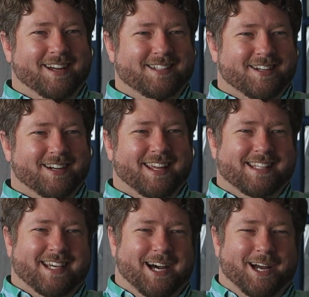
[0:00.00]
during that
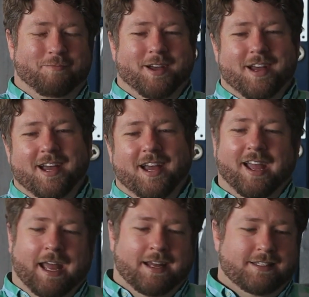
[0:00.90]
time.
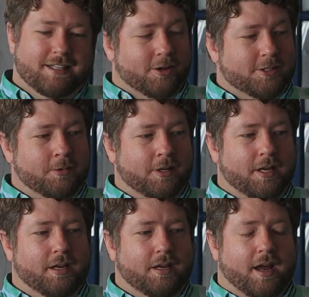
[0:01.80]
And
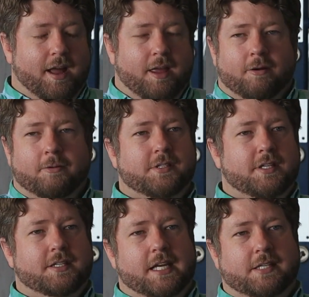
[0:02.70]
ultimately, it was
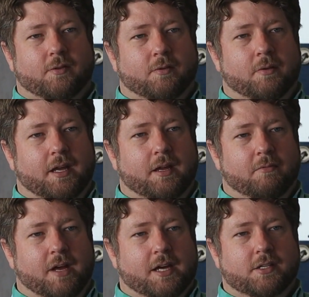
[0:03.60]
successful.
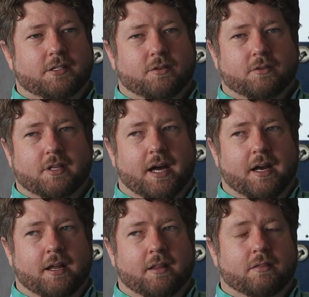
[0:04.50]
We actually sold that
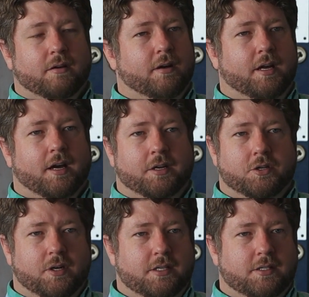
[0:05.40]
in 30
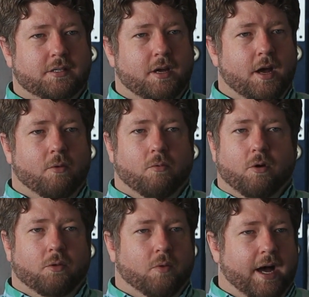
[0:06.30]
countries
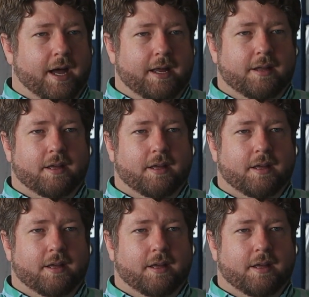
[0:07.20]
worldwide.